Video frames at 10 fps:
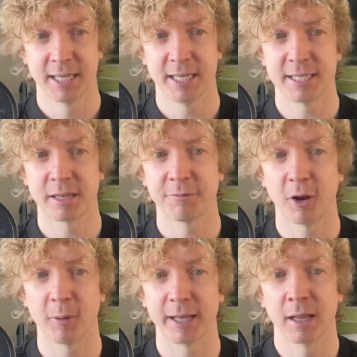He said the
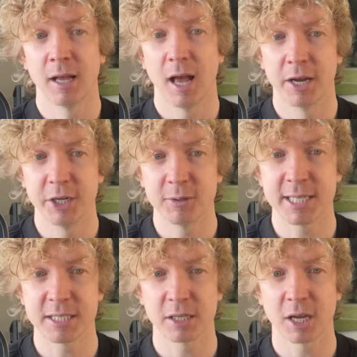following: new
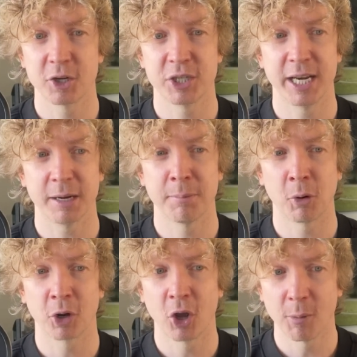assistant coach Nick
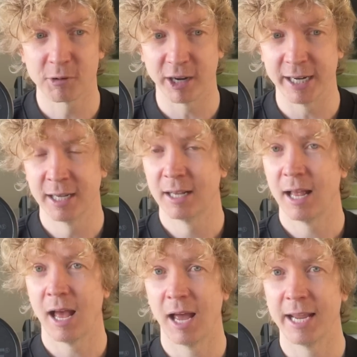Montgomery
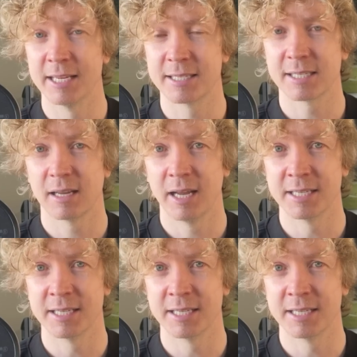is